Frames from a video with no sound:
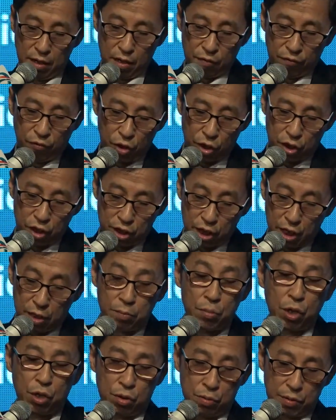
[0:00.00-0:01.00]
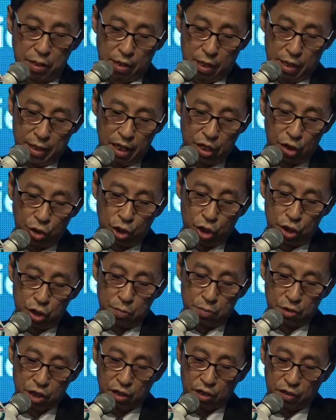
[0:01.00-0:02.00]
For example, in
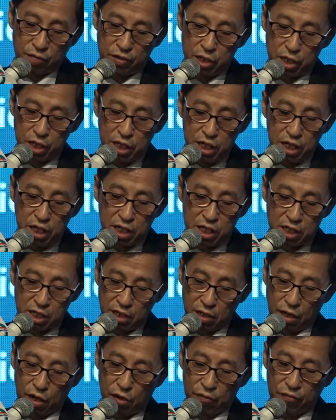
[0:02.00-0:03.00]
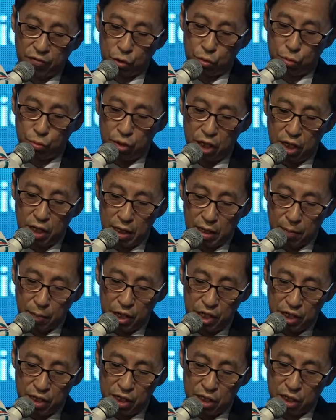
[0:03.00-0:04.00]
terms of the ease of doing
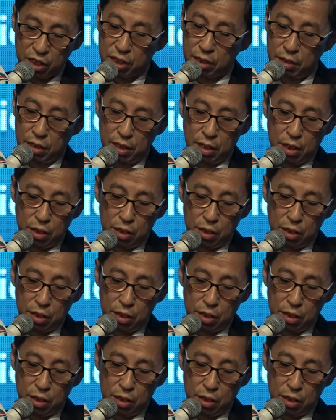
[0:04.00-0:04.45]
business,